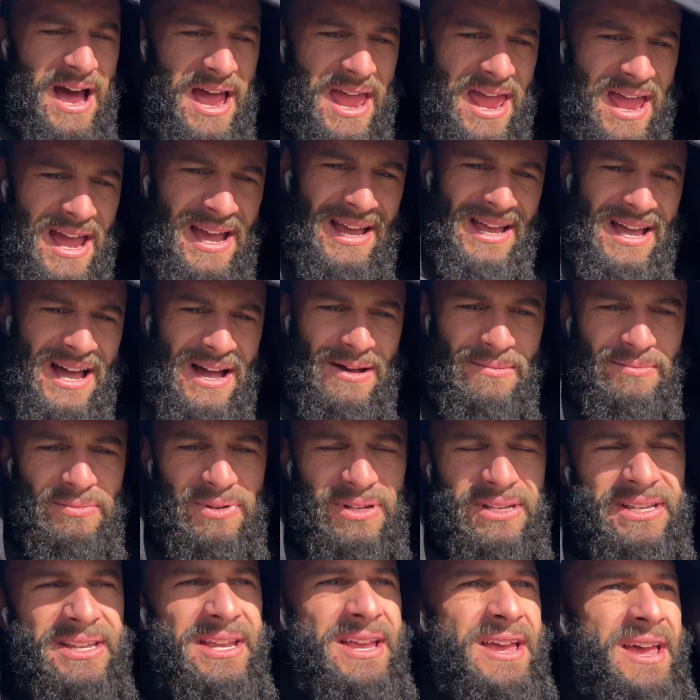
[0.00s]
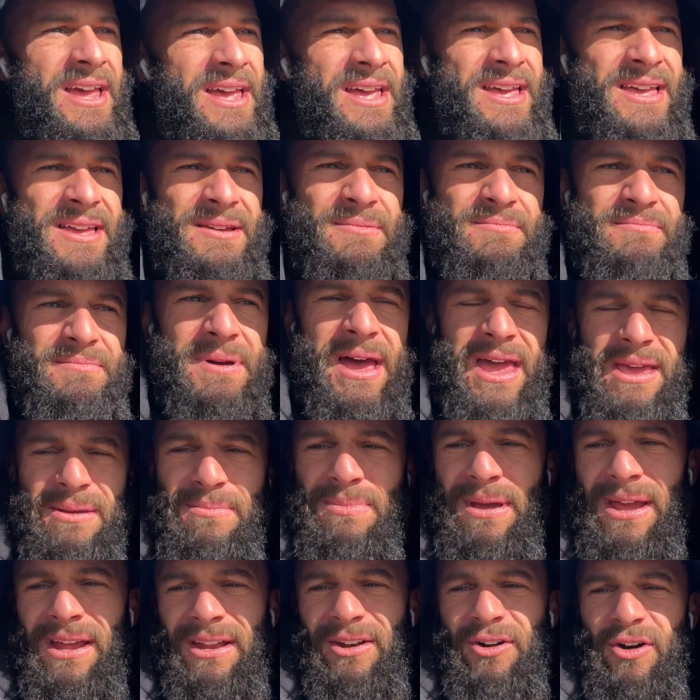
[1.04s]
outcomes may
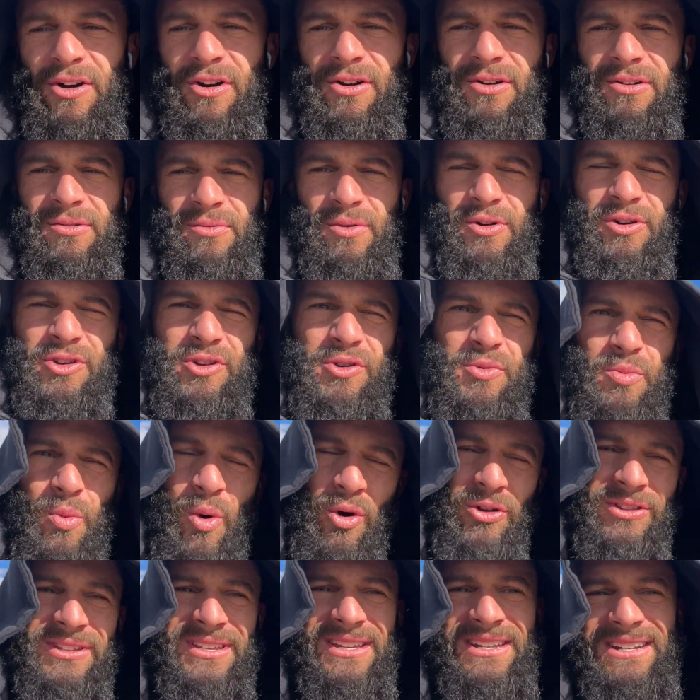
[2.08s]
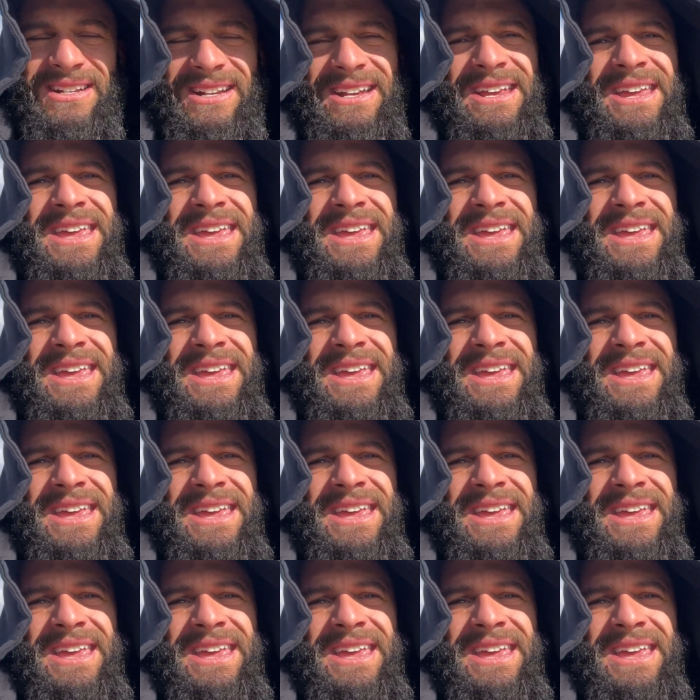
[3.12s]
be not what you wanted,